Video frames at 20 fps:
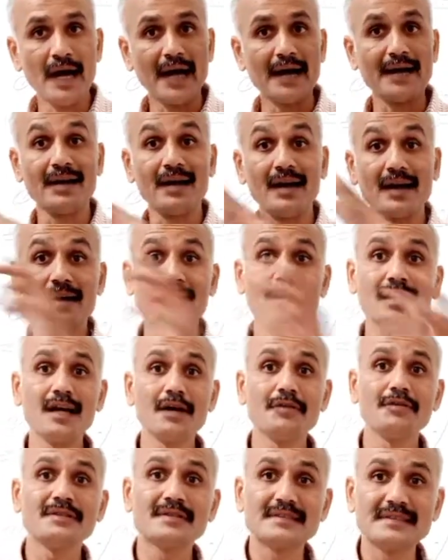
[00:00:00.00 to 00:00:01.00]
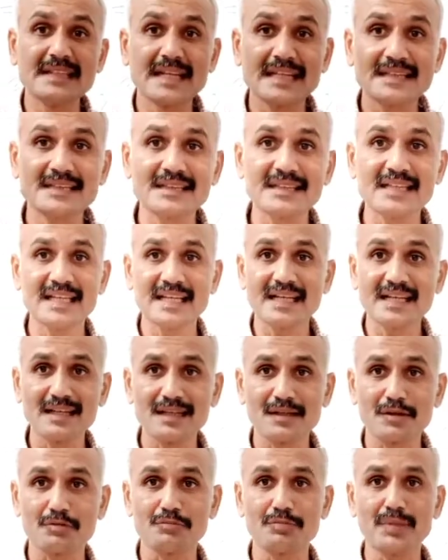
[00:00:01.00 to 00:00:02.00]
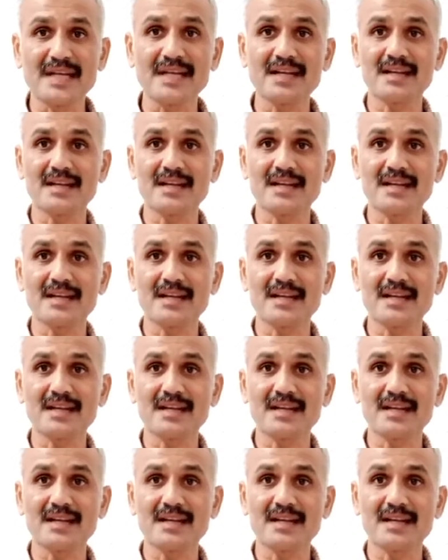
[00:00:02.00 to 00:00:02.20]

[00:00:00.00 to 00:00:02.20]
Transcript: and her love is nothing but